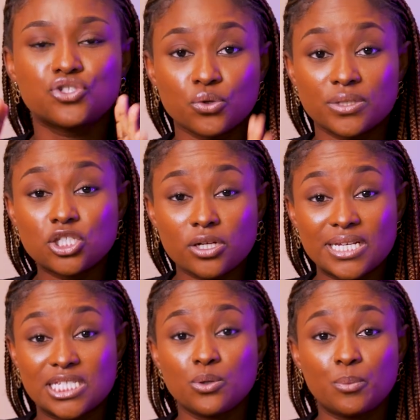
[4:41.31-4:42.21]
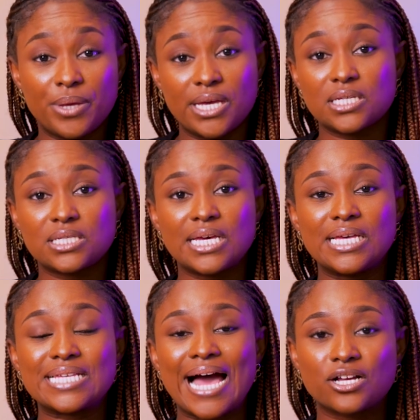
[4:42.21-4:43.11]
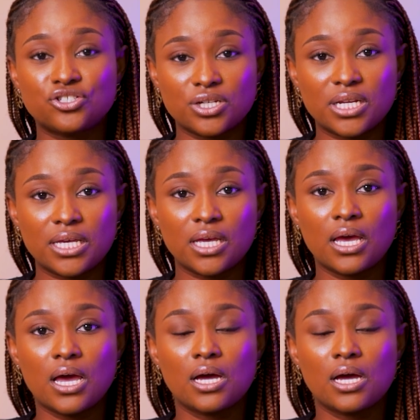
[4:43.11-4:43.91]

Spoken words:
So this Audacity with PS is actually